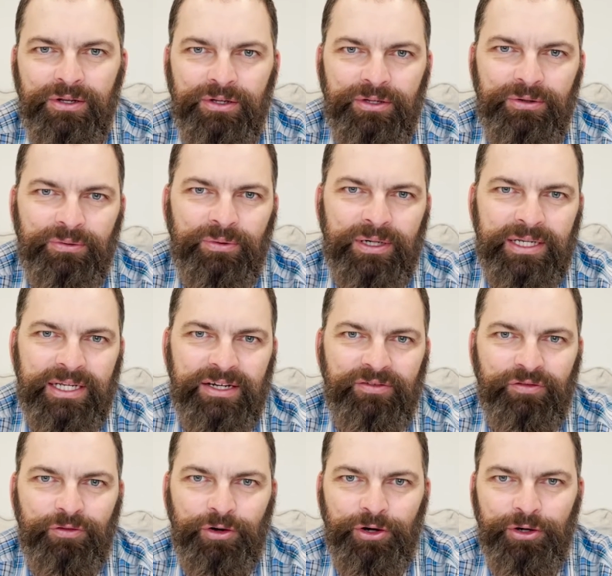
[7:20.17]
want to get
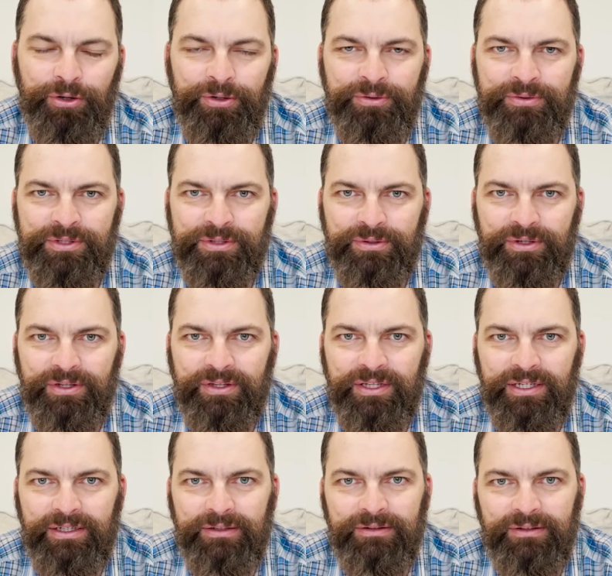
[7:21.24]
for your own sort of
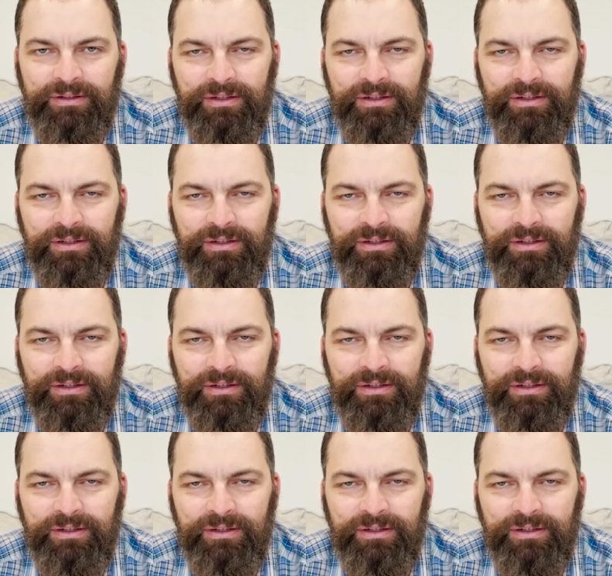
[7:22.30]
thing.